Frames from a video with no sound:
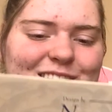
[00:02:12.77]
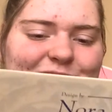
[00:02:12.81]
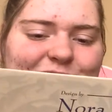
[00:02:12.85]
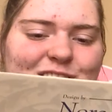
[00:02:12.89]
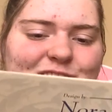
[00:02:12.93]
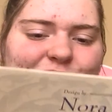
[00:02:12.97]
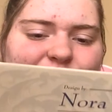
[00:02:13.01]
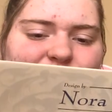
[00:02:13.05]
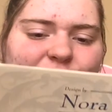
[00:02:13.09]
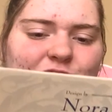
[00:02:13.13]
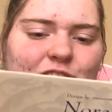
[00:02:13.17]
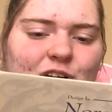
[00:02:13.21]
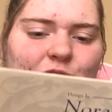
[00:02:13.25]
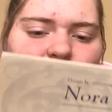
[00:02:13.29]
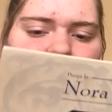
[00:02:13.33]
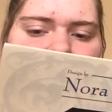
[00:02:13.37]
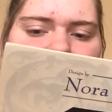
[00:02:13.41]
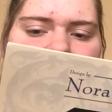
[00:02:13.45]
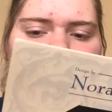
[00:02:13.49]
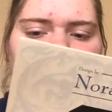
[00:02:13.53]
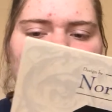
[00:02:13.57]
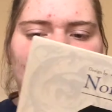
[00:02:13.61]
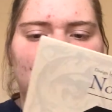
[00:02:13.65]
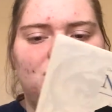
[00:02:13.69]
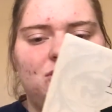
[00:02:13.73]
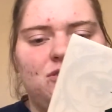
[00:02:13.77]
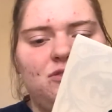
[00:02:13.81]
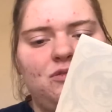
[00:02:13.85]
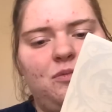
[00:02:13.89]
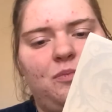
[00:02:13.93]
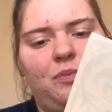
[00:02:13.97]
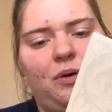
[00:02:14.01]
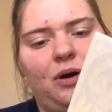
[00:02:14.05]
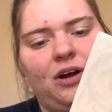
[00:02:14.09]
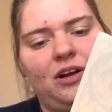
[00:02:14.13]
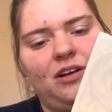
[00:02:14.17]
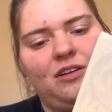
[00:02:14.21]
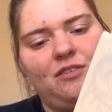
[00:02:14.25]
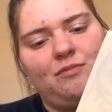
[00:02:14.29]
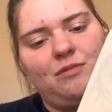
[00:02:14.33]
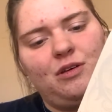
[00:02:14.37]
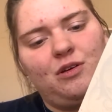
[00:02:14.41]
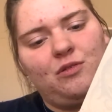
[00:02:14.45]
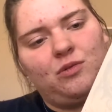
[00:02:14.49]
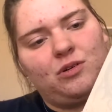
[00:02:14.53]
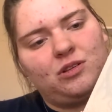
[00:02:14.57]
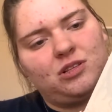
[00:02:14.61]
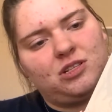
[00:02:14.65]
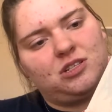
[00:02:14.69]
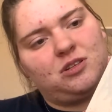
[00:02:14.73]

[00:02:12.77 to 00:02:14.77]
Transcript: So I do, part of me wants